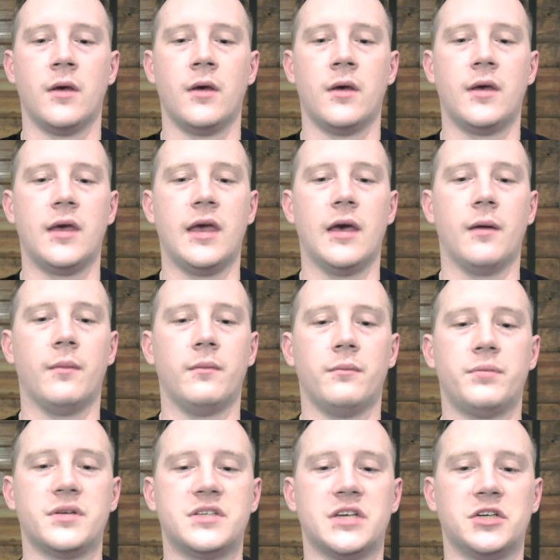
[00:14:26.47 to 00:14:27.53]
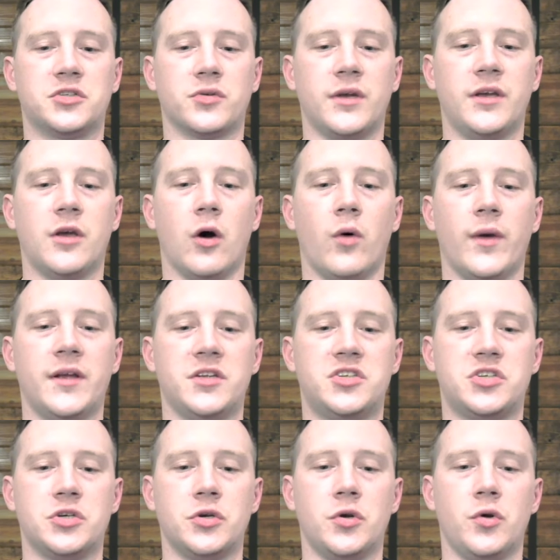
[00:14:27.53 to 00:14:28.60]
him potentially going
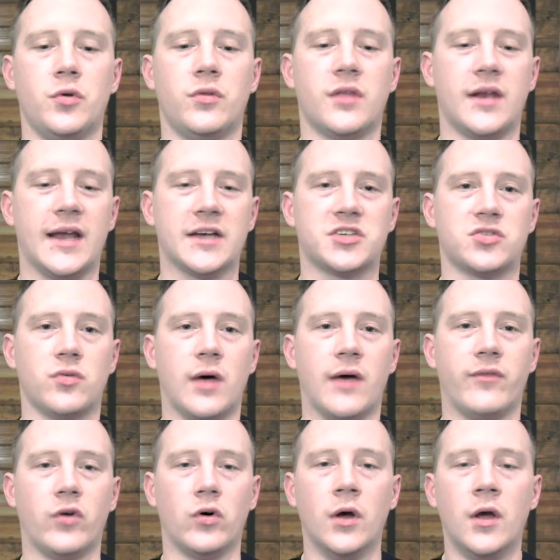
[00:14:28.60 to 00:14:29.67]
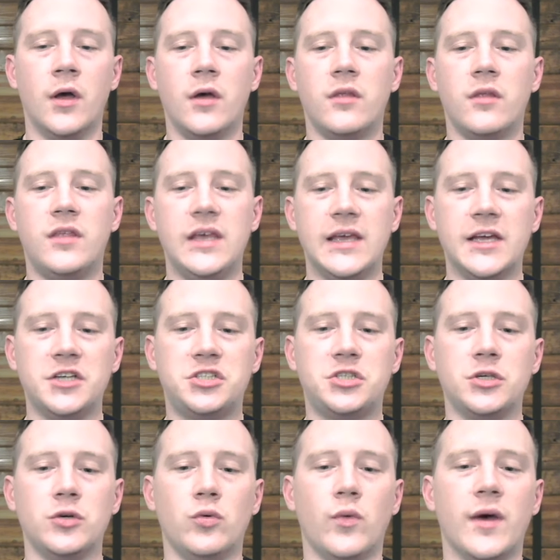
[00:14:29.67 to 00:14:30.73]
to the next level. The
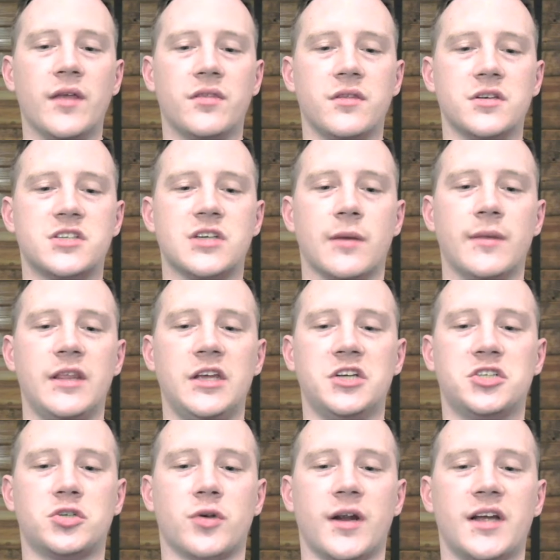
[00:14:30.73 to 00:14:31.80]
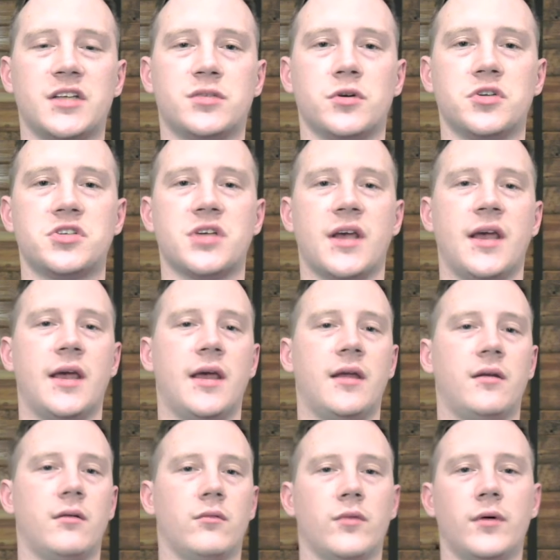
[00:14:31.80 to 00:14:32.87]
issue with some of these transfers,
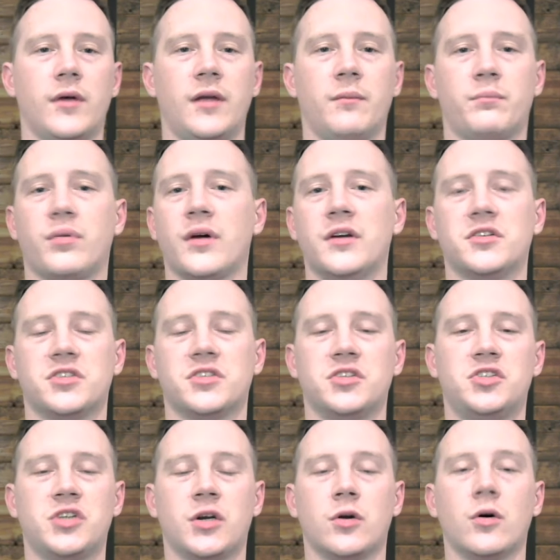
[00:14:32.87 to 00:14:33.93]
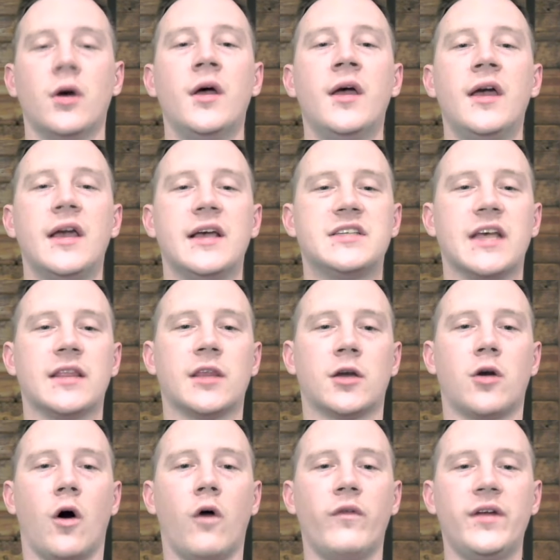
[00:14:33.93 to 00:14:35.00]
and really players in general, is that the
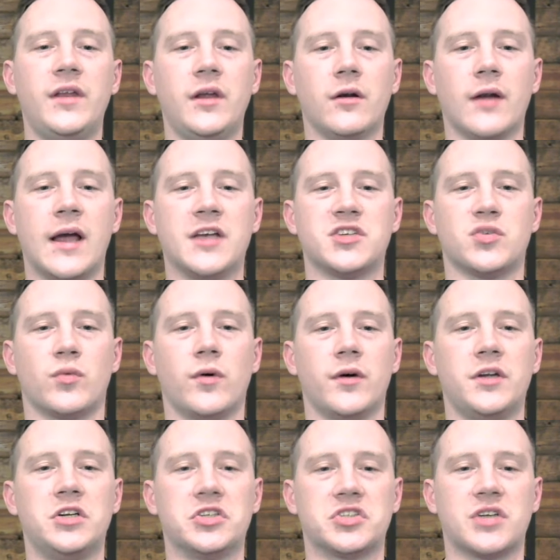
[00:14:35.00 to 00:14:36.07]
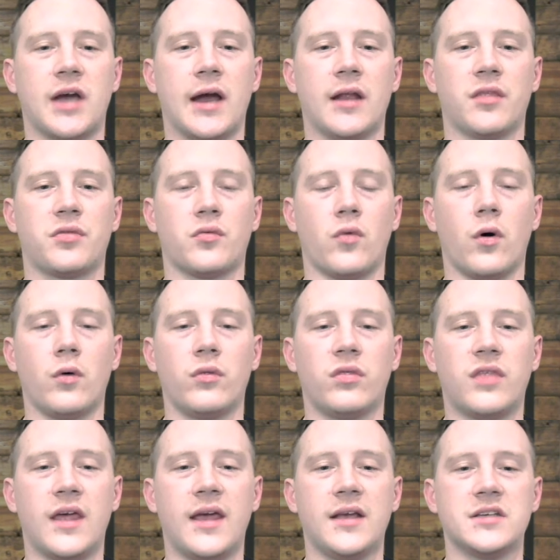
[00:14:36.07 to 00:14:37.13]
COVID year has really just kind of thrown
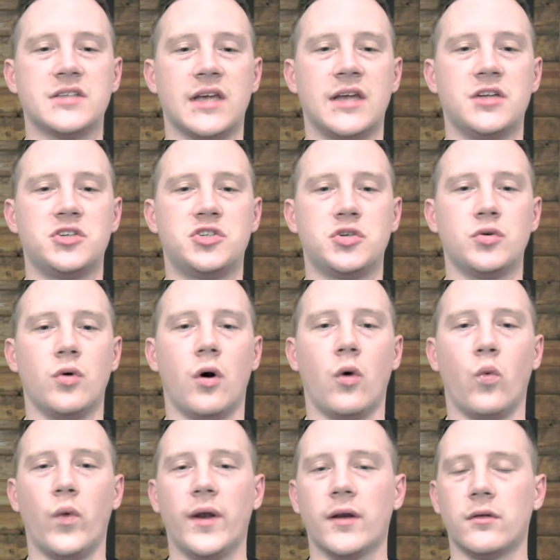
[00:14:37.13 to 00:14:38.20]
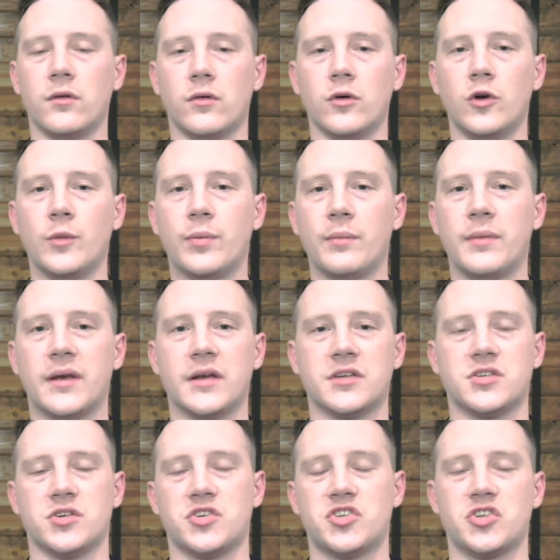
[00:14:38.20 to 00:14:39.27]
things into a weird loop, because
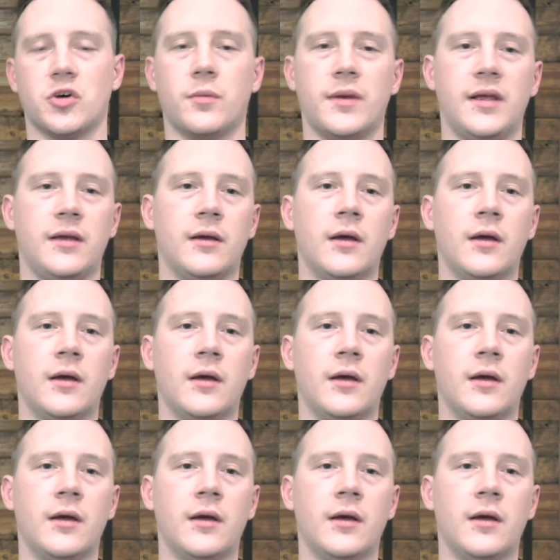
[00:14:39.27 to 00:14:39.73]
there's so many